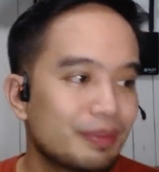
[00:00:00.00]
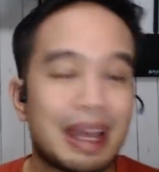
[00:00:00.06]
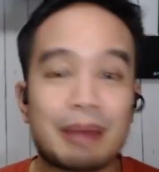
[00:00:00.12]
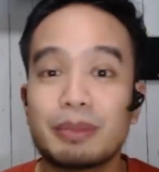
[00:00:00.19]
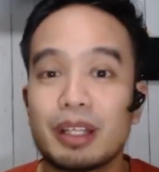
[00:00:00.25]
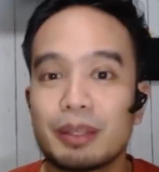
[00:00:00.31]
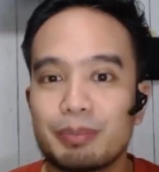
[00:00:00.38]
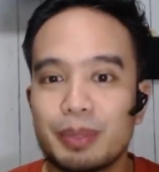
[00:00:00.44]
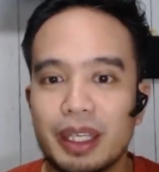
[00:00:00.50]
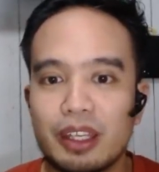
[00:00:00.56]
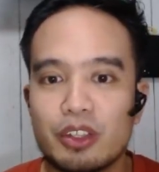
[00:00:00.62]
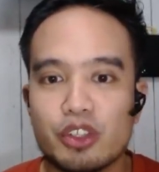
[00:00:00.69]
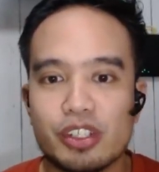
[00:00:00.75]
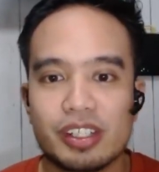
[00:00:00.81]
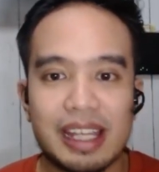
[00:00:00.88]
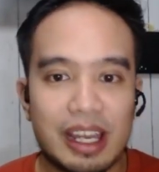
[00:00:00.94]

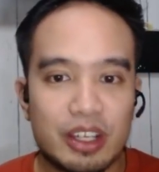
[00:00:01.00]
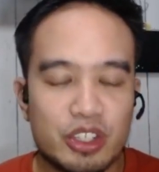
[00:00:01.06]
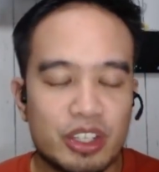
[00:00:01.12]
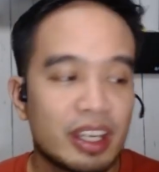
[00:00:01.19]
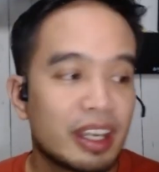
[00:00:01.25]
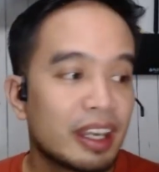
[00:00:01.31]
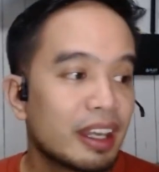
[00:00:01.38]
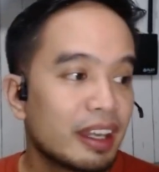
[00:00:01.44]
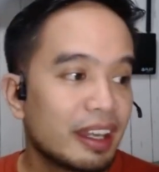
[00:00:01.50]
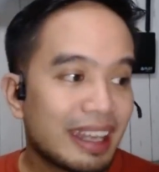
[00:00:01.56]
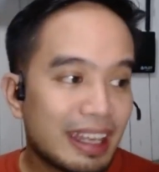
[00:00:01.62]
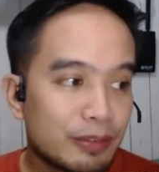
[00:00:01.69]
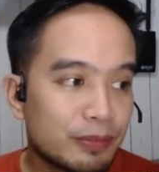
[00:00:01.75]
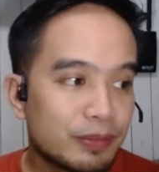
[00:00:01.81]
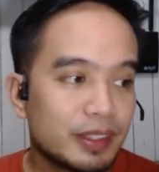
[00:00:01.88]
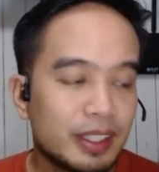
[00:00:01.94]

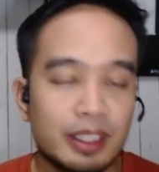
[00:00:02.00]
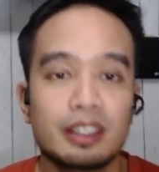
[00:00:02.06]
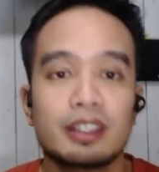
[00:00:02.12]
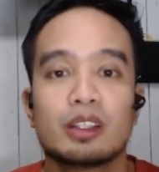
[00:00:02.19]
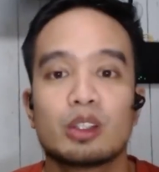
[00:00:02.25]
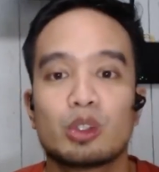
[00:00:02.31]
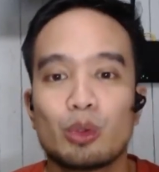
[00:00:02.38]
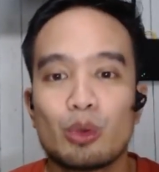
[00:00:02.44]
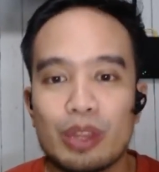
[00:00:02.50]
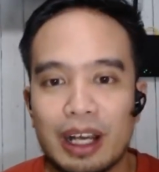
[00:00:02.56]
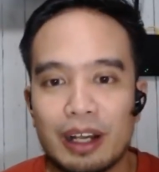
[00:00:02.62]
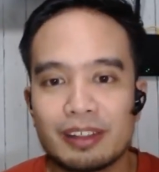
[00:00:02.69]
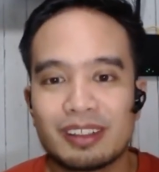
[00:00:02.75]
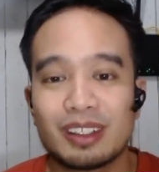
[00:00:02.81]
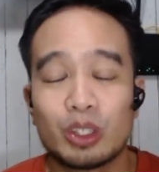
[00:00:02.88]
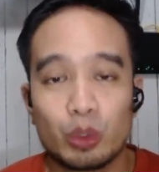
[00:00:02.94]

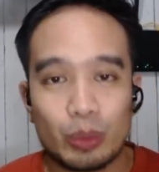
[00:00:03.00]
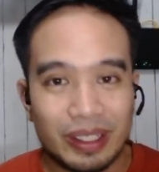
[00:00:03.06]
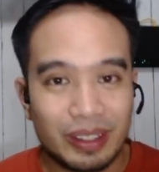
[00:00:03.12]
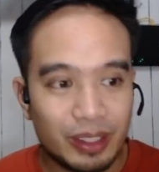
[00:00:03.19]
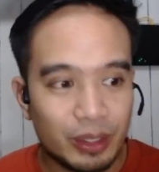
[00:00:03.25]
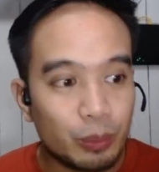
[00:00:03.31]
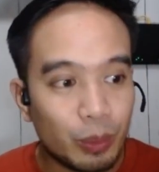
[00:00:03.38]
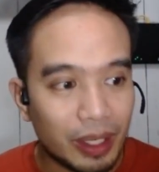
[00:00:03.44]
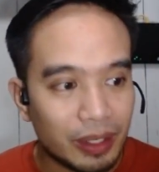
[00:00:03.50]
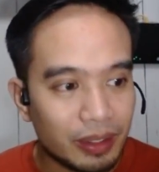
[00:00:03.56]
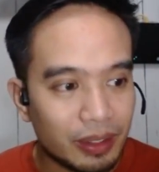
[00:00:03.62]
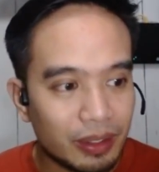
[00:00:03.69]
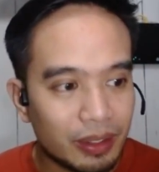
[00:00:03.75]
vab.ph/ft2021.